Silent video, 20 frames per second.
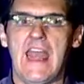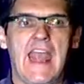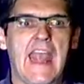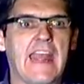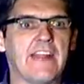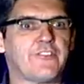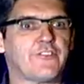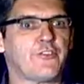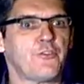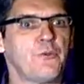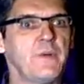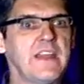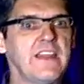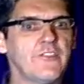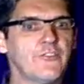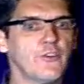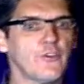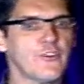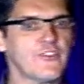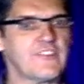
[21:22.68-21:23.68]
It's a
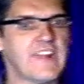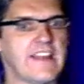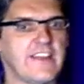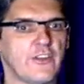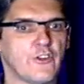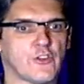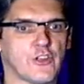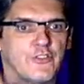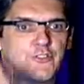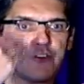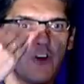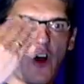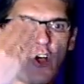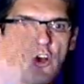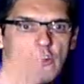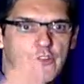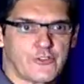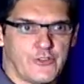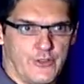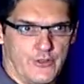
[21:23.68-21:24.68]
resource that you can
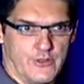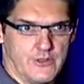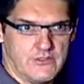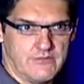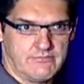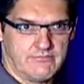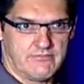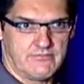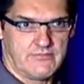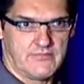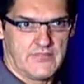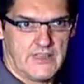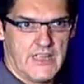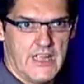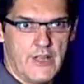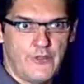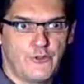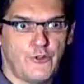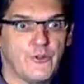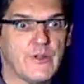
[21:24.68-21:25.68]
talk to
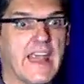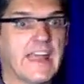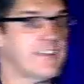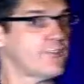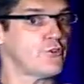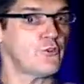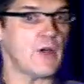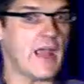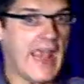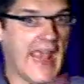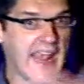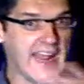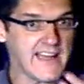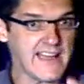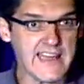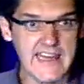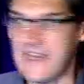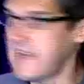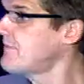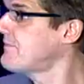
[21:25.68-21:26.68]
to get to
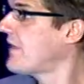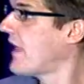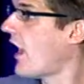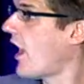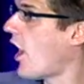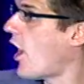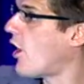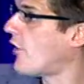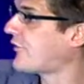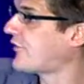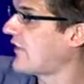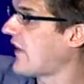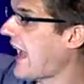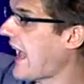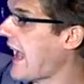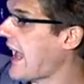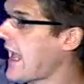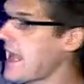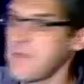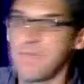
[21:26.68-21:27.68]
any of
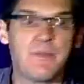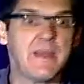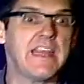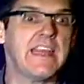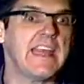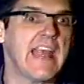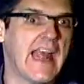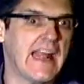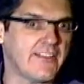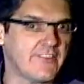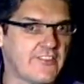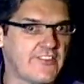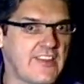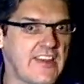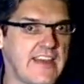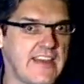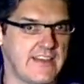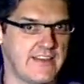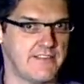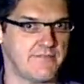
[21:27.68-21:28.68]
A, B, and
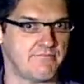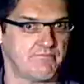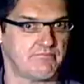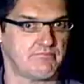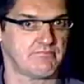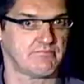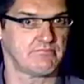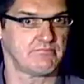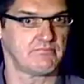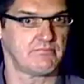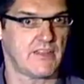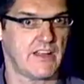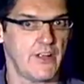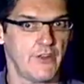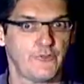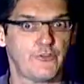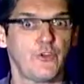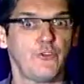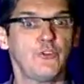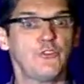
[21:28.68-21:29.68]
C.
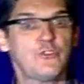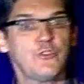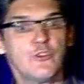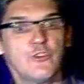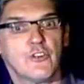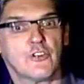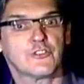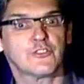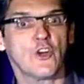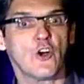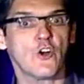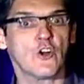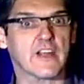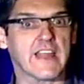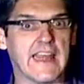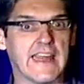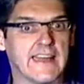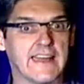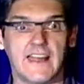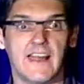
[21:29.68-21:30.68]
So you do your
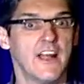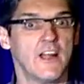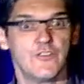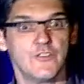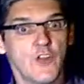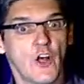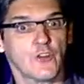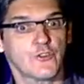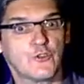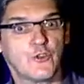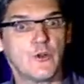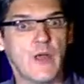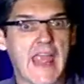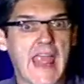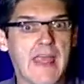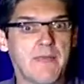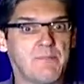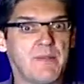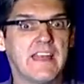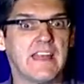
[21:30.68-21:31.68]
talking not to
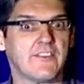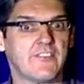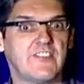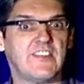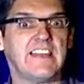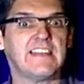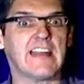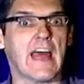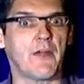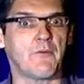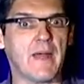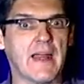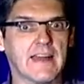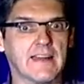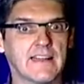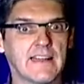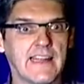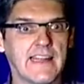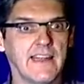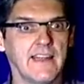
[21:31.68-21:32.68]
A, B, and C
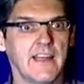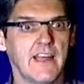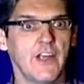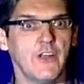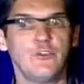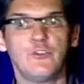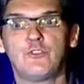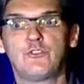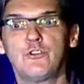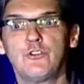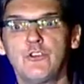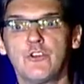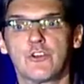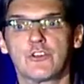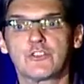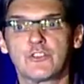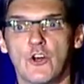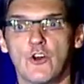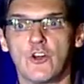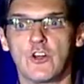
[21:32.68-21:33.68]
directly, you do your
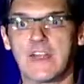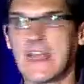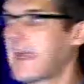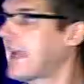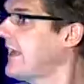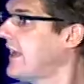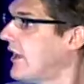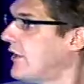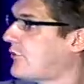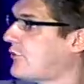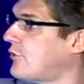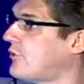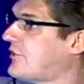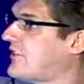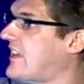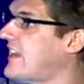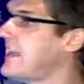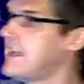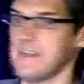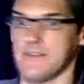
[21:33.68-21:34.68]
talking to
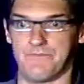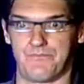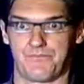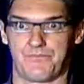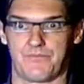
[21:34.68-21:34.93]
T.